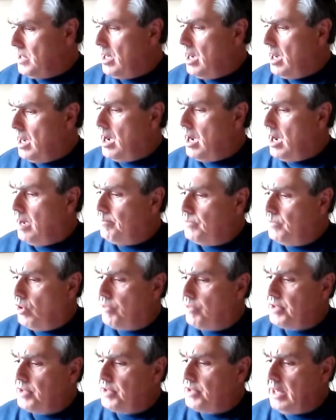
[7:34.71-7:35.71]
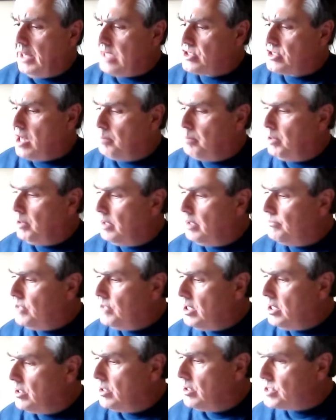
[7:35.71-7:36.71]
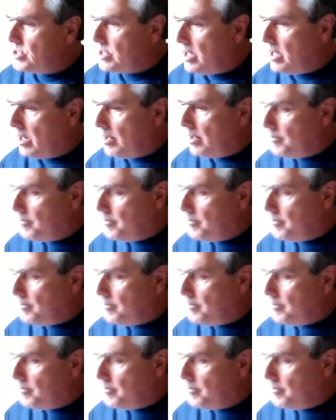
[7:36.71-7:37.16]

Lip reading: over the last couple of years there.